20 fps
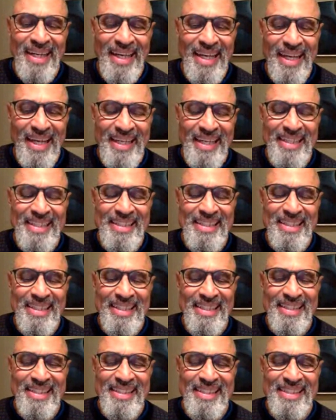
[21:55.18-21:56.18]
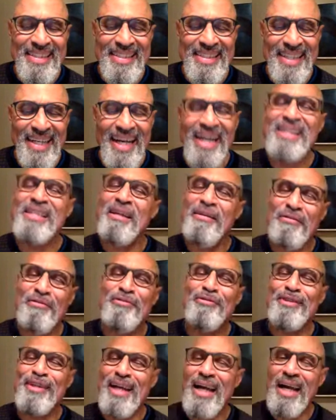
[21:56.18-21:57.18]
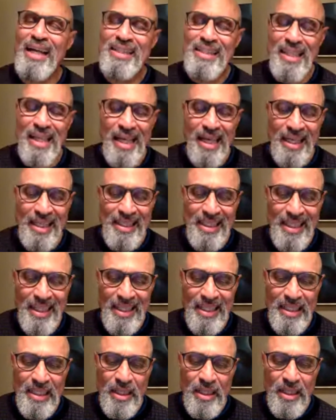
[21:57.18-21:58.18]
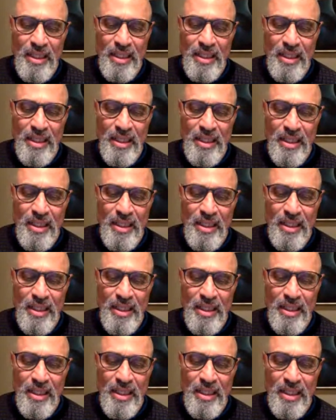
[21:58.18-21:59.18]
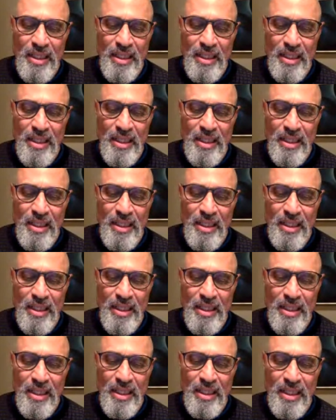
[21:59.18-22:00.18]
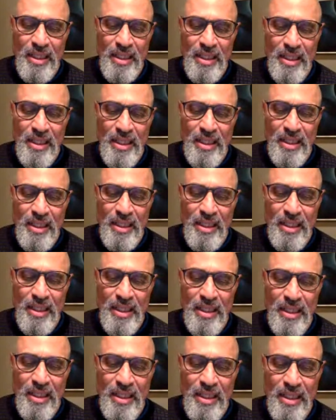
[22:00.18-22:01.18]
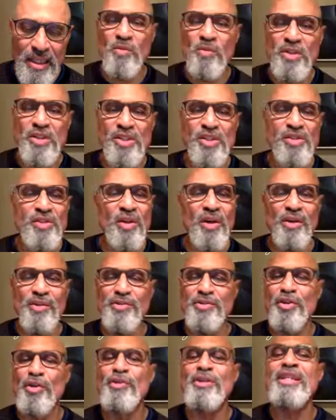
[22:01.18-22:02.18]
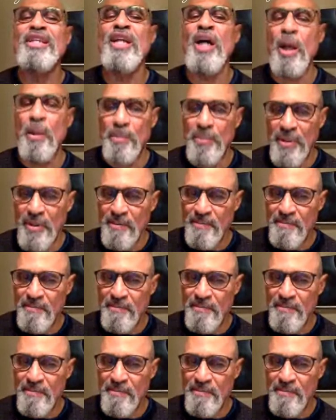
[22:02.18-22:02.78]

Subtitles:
And I never forgot that. And he also, that's the epigraph of this poem, which is called Turn It Up.